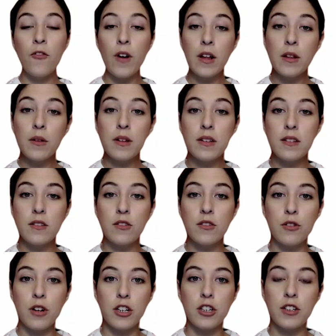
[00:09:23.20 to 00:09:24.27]
Follow these
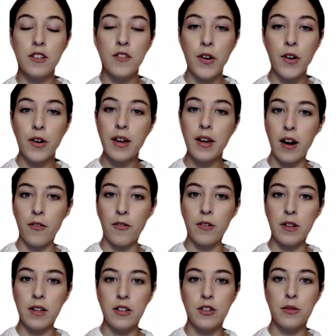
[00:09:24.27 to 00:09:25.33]
instructions very
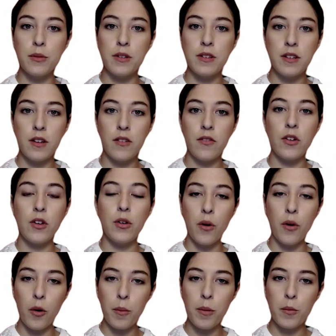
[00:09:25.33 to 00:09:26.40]
carefully to receive
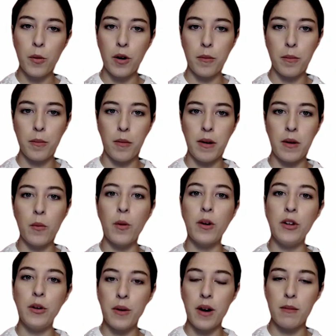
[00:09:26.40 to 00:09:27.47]
your open work permit
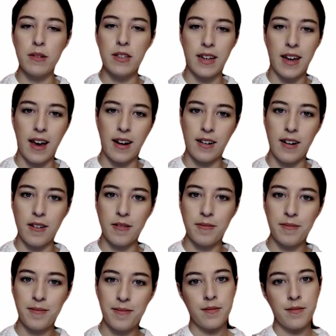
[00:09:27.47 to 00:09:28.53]
when you come to Canada.
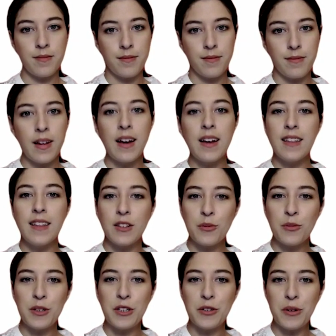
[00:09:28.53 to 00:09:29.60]
Let's
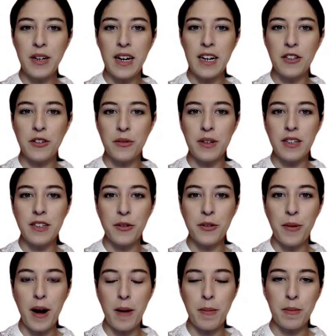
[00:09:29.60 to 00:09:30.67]
rejoin Adrian to
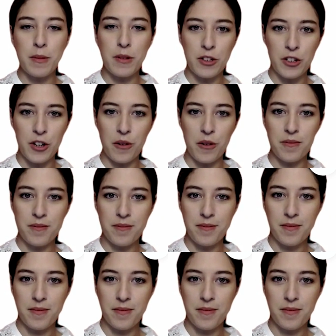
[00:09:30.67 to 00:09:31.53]
wrap up the show.